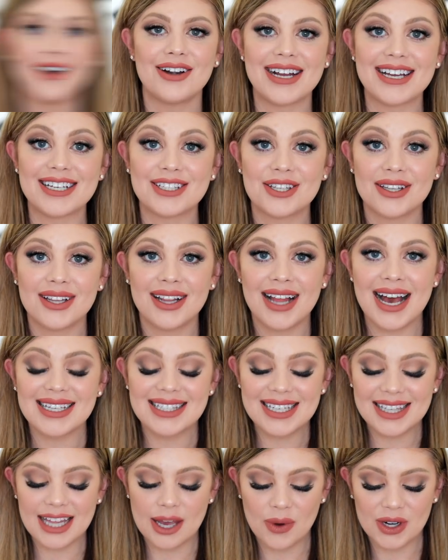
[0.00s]
All right, so the
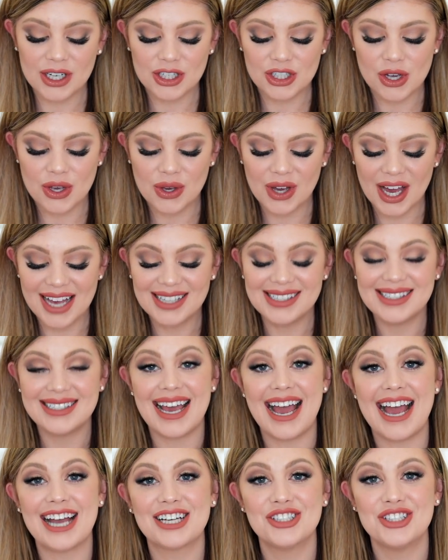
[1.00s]
last thing I want to show you guys
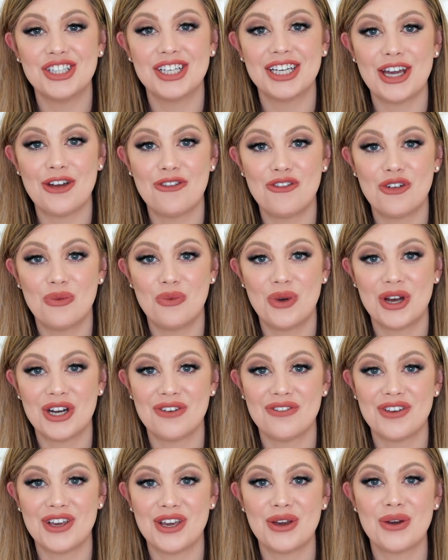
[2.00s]
is actually a gift from one
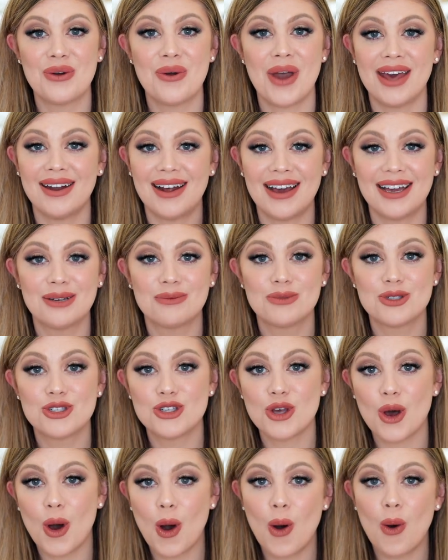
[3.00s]
of you, and I am
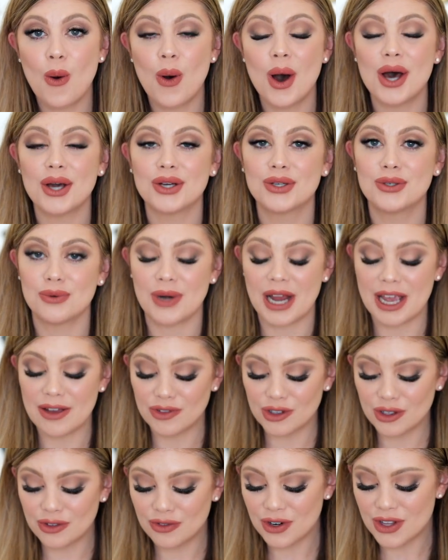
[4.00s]
so
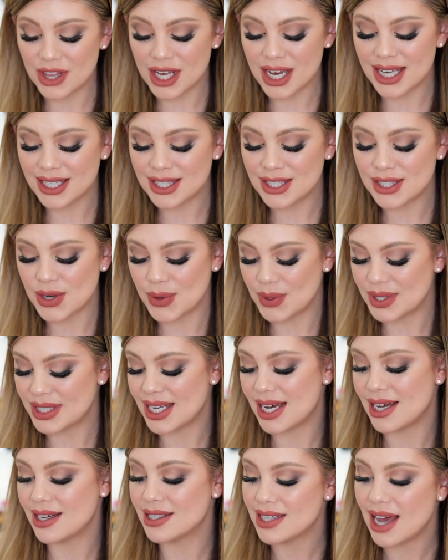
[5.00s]
grateful for this. So it
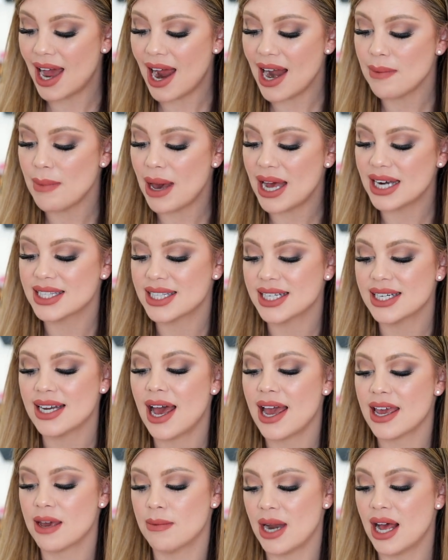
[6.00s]
says, "Hi Madison,
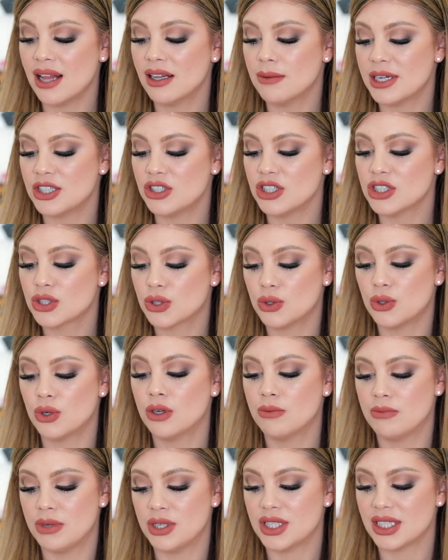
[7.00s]
I am an elementary
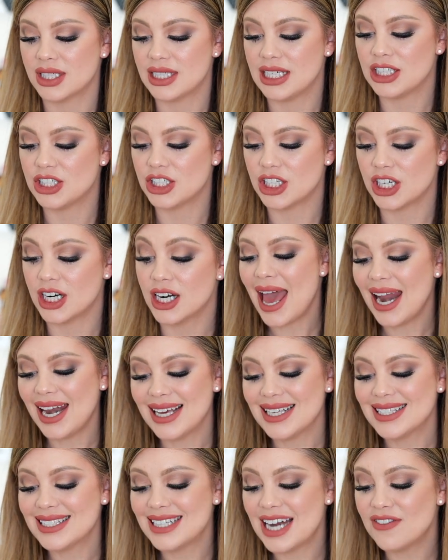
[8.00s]
school music teacher, and
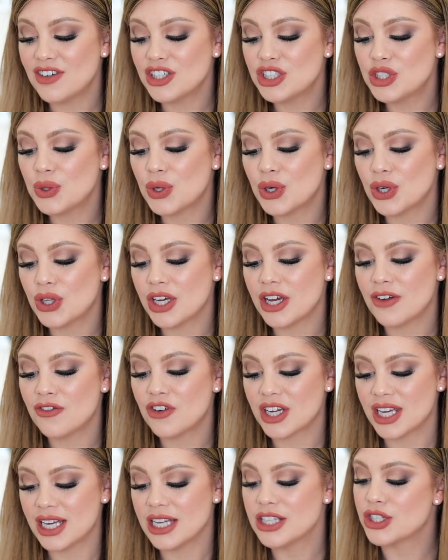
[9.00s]
it is never too early
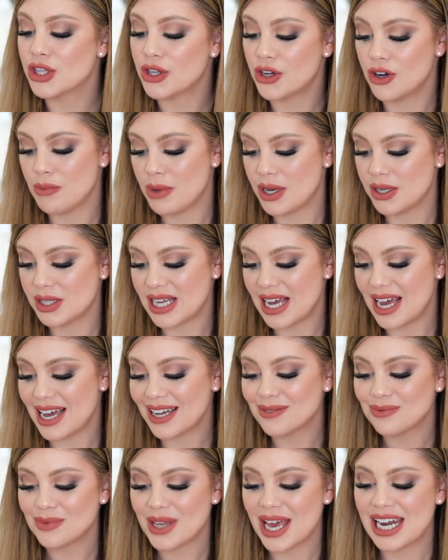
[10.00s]
for kids to learn
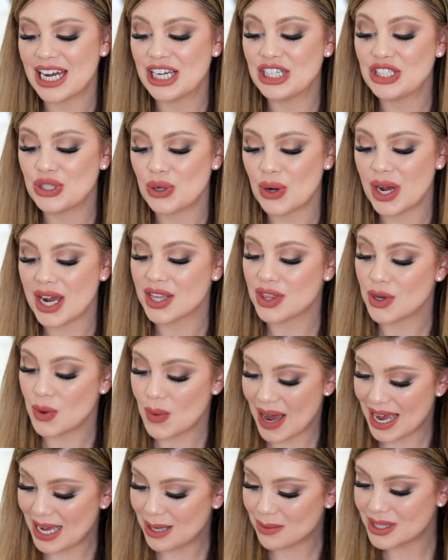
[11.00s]
music and enjoy the
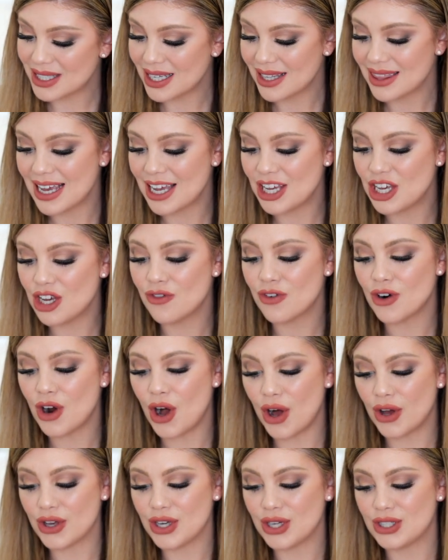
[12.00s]
wipes. Thank you for
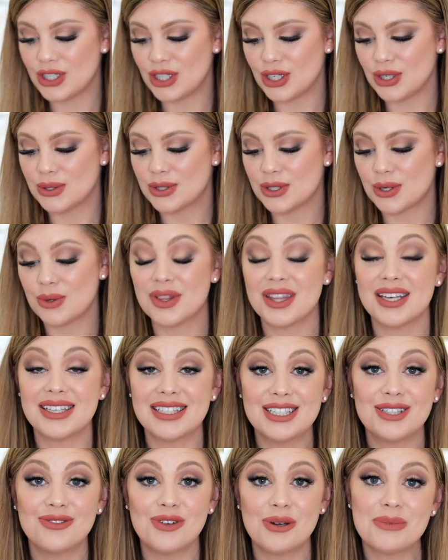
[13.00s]
all you do." So this
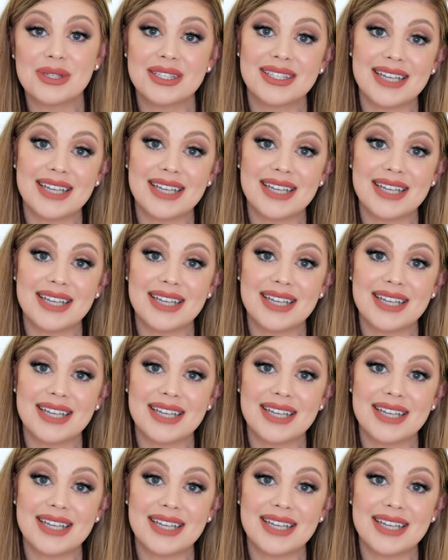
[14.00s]
is from